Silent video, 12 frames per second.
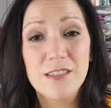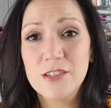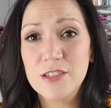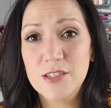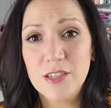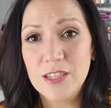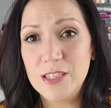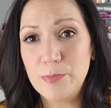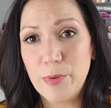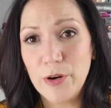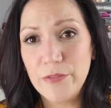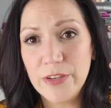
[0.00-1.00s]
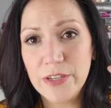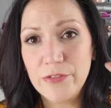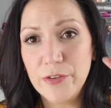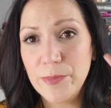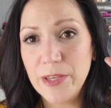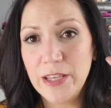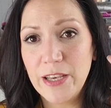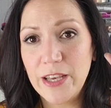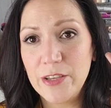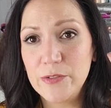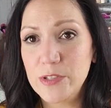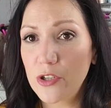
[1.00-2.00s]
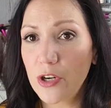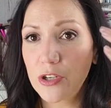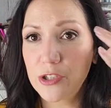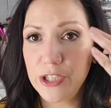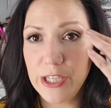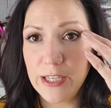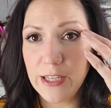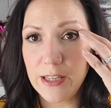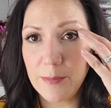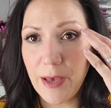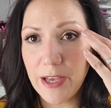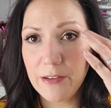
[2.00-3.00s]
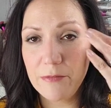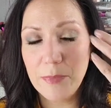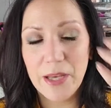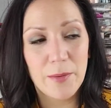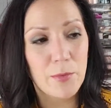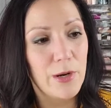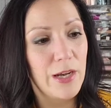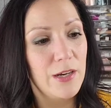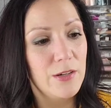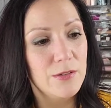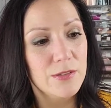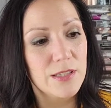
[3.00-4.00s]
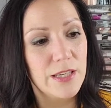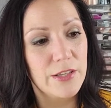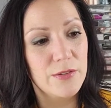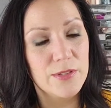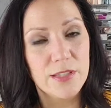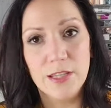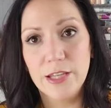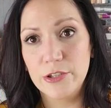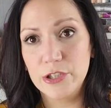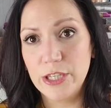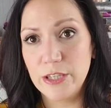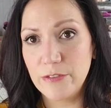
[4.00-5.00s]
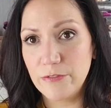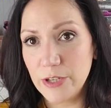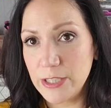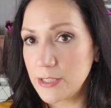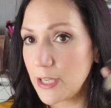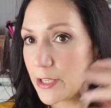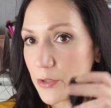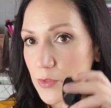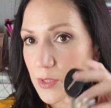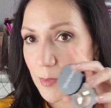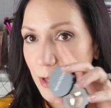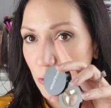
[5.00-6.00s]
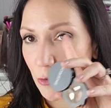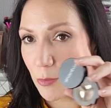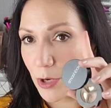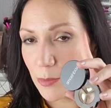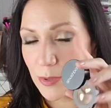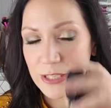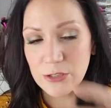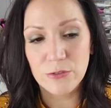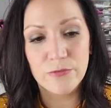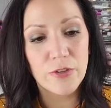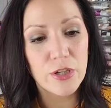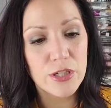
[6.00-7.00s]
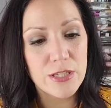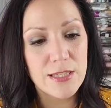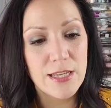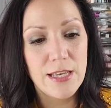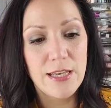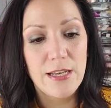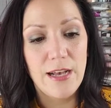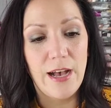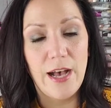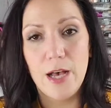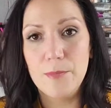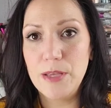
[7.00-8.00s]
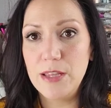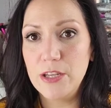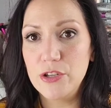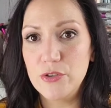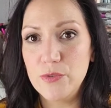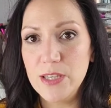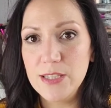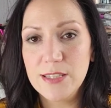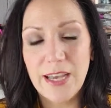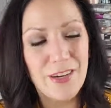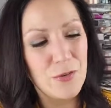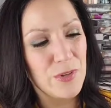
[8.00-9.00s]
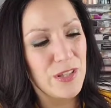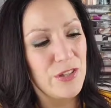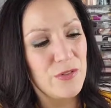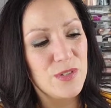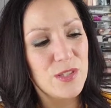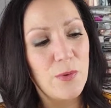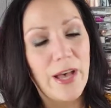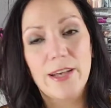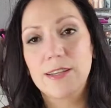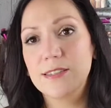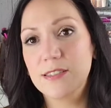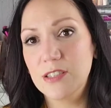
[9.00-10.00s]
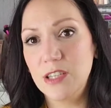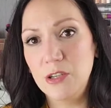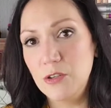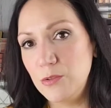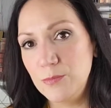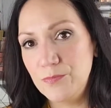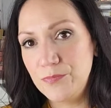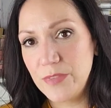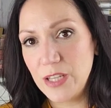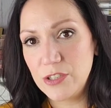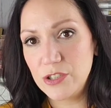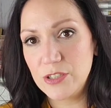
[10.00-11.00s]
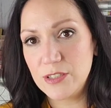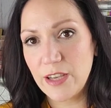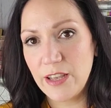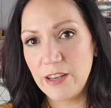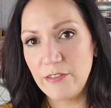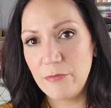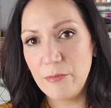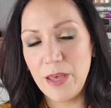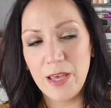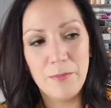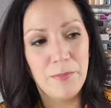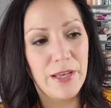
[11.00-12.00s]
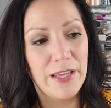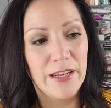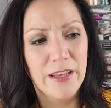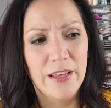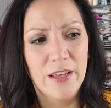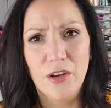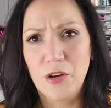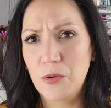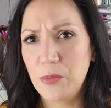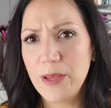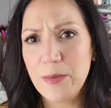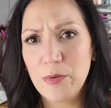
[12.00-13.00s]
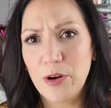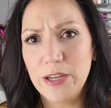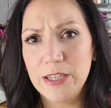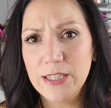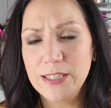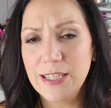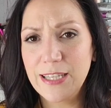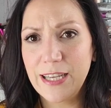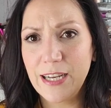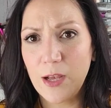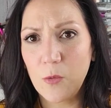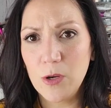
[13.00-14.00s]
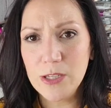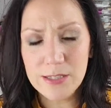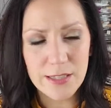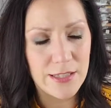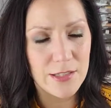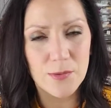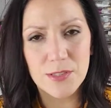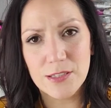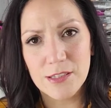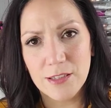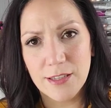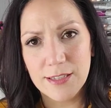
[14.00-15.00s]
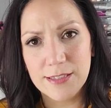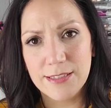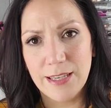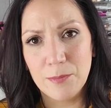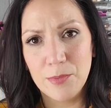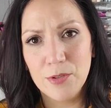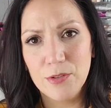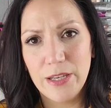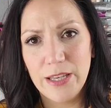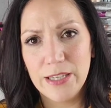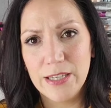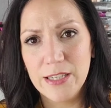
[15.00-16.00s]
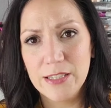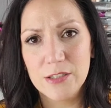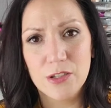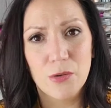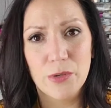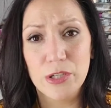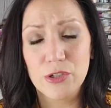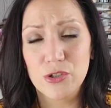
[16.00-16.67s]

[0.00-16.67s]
is just, it's perfect for me. I use the darker shade at the back of my brows. I use the lighter shade in the front. I use a micro brow pencil first, and then do this. I don't really use the wax, so that's just kind of meh, but great product. And again, I want to say this was a deluxe sample, and it is going